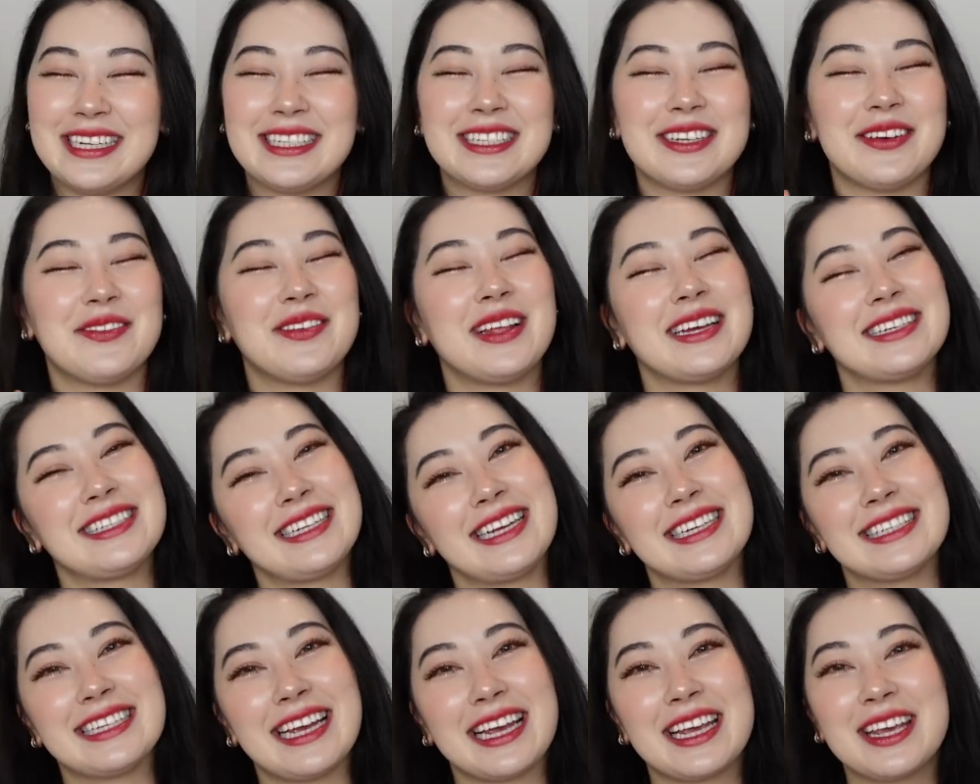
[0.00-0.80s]
So if that
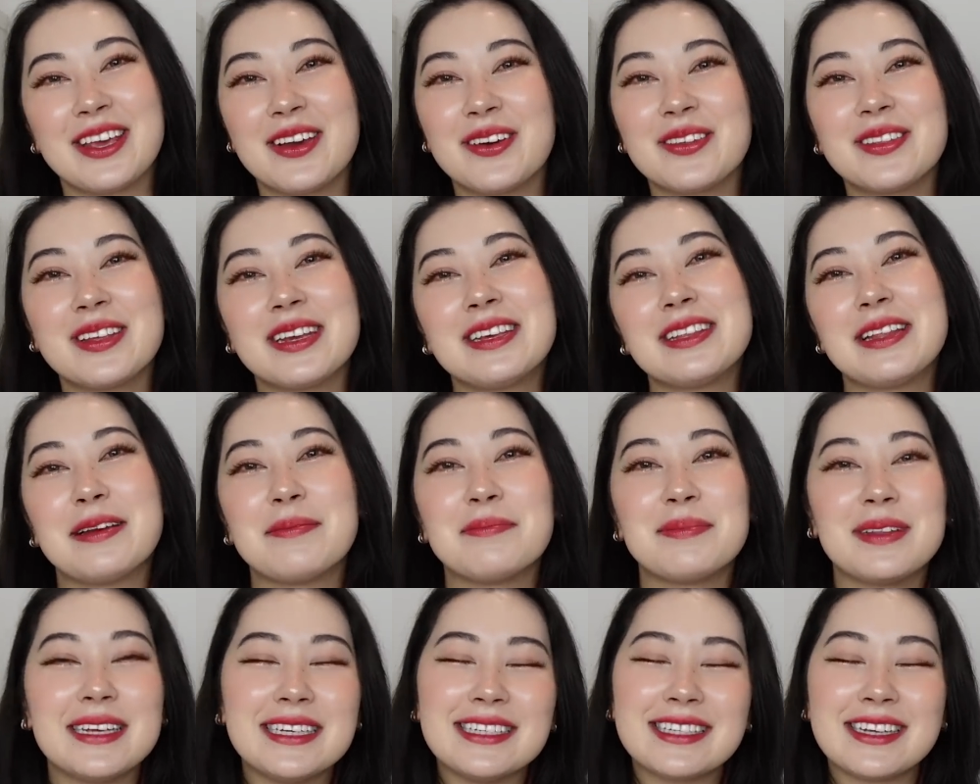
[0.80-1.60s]
sounds like your thing, then
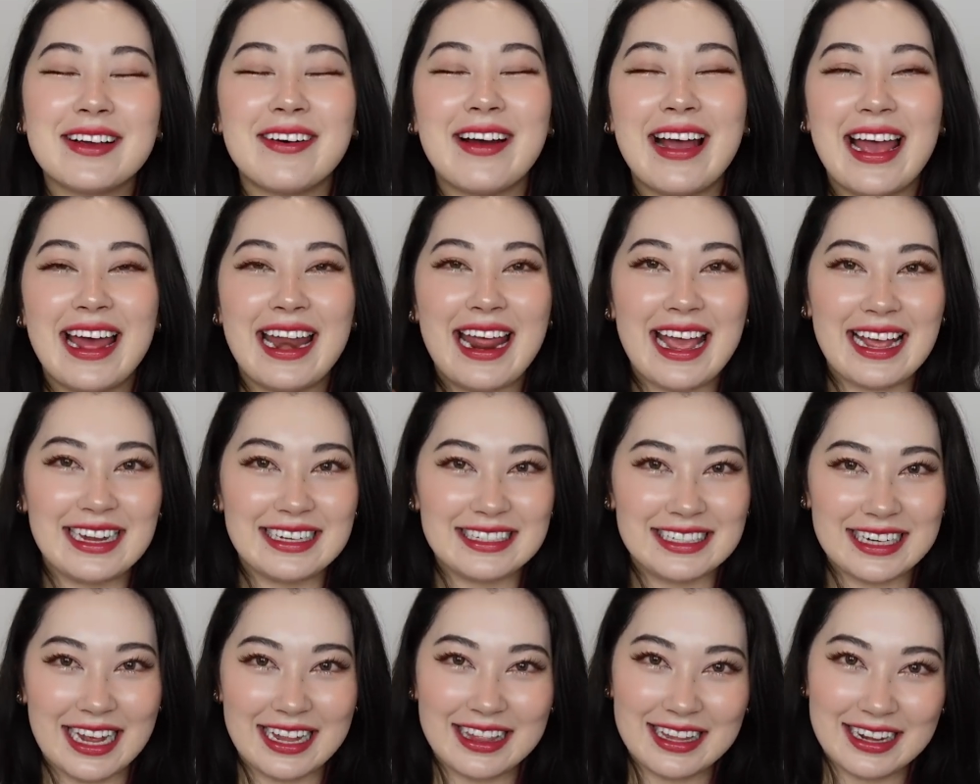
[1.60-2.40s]
please go ahead
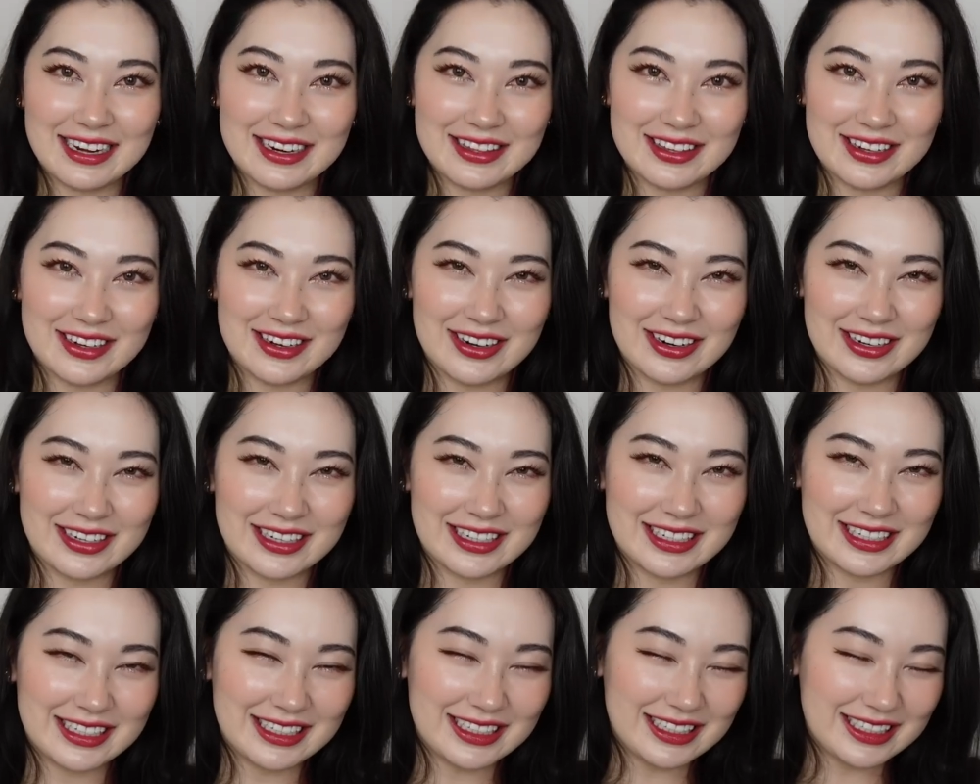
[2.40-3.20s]
and turn the
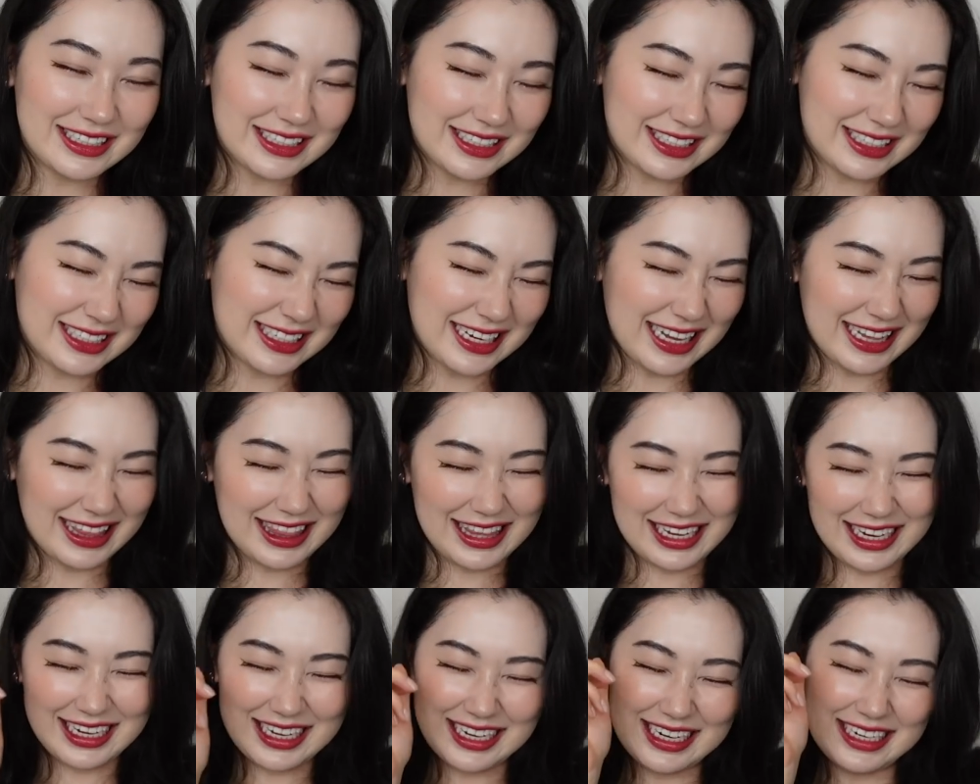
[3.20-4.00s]
notification
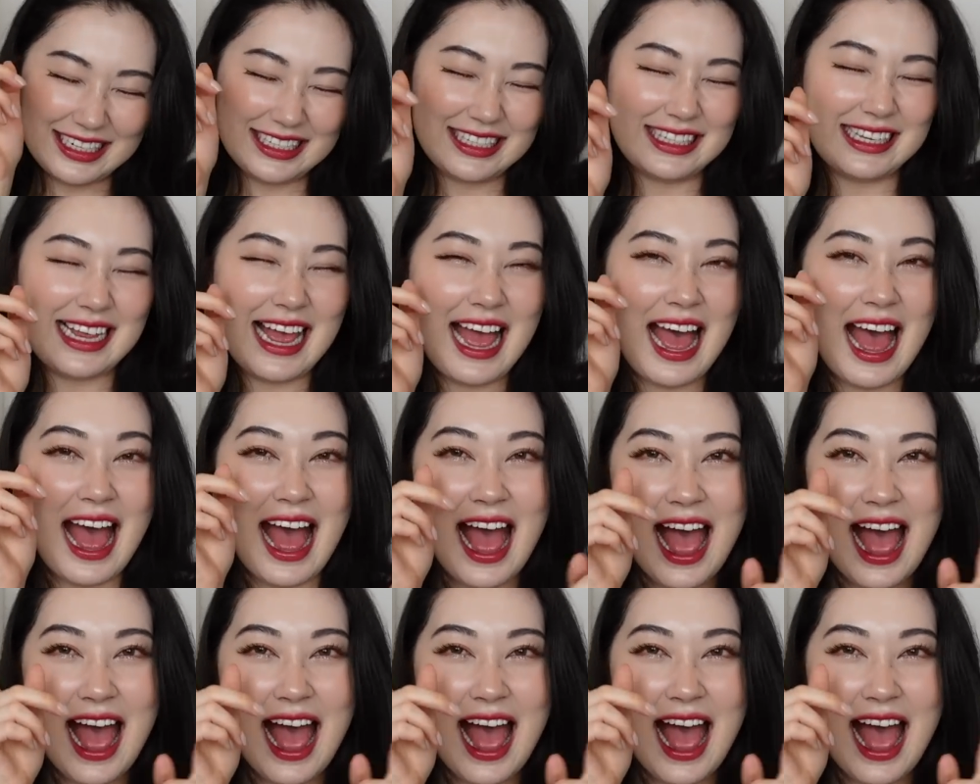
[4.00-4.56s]
bell